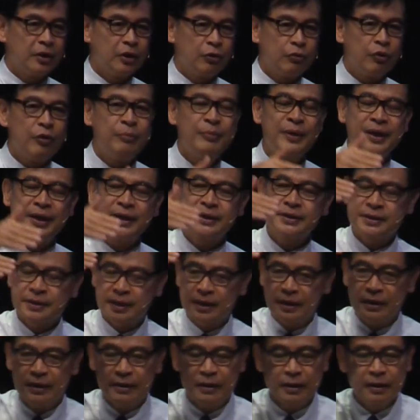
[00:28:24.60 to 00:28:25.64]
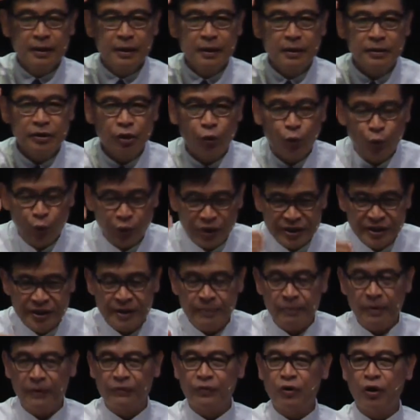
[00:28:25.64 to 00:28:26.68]
We minister the
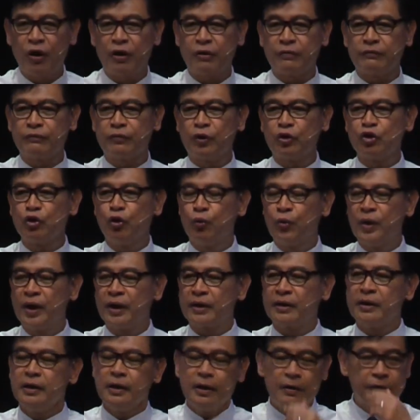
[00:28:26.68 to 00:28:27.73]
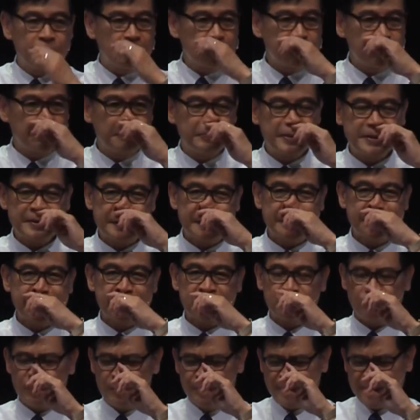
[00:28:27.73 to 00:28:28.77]
wisdom of God for your work, for your
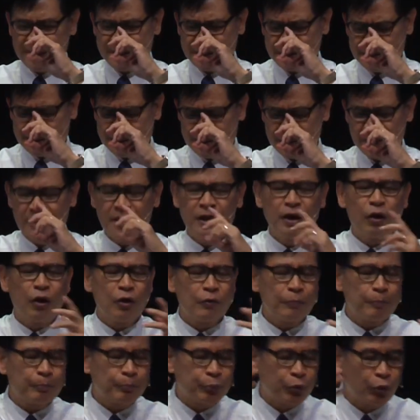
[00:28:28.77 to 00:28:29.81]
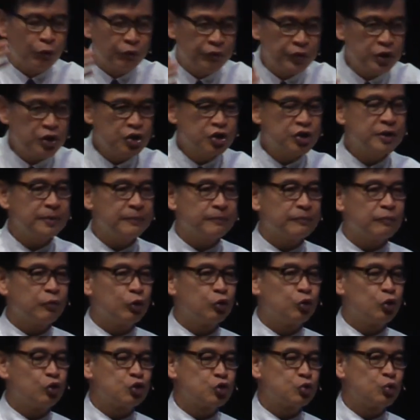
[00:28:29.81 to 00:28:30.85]
businesses. We minister provision for
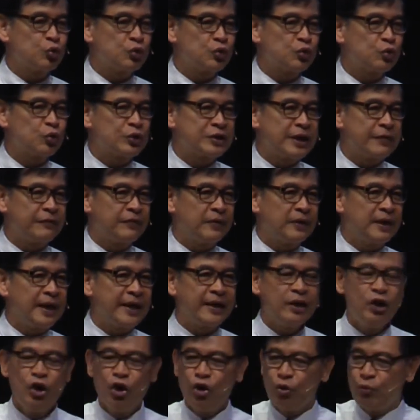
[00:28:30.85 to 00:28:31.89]
those who suffer lack.